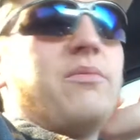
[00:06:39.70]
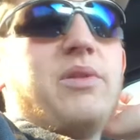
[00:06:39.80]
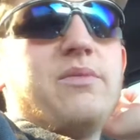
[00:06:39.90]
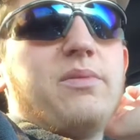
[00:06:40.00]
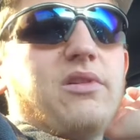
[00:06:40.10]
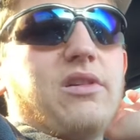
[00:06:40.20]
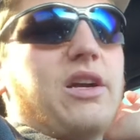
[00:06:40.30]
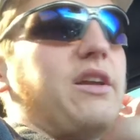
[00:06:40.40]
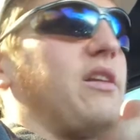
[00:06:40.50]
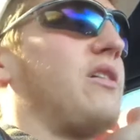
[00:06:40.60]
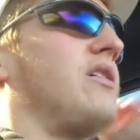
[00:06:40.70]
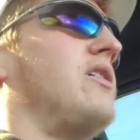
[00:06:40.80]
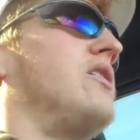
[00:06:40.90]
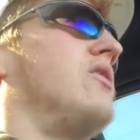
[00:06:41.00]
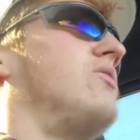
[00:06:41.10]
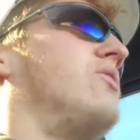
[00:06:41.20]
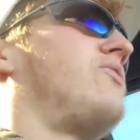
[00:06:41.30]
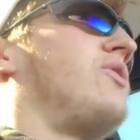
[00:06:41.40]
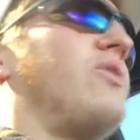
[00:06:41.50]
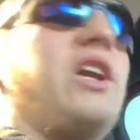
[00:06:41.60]
people are like, well,
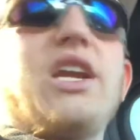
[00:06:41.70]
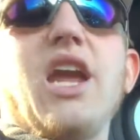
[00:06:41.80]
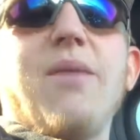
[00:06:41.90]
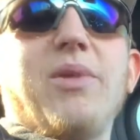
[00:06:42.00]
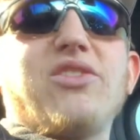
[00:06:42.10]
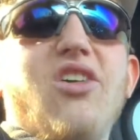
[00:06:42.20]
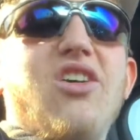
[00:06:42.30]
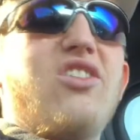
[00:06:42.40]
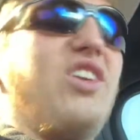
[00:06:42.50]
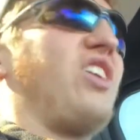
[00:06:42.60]
if you recap a tire,